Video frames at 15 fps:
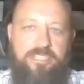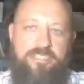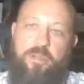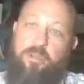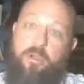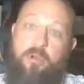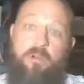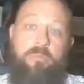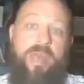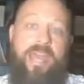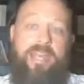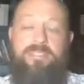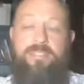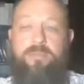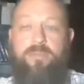And so going
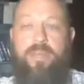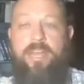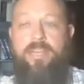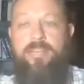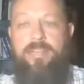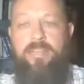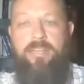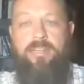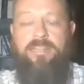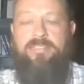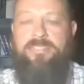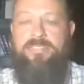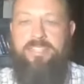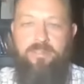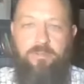back to that
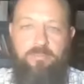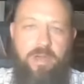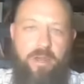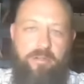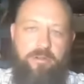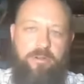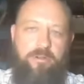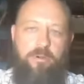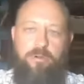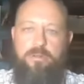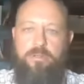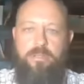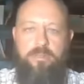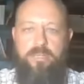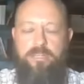single mother
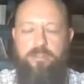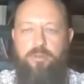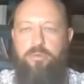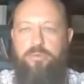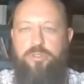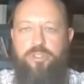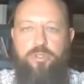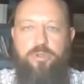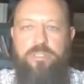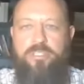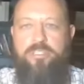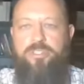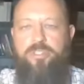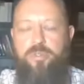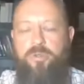or that new
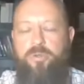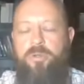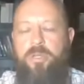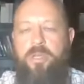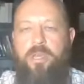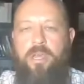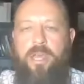student to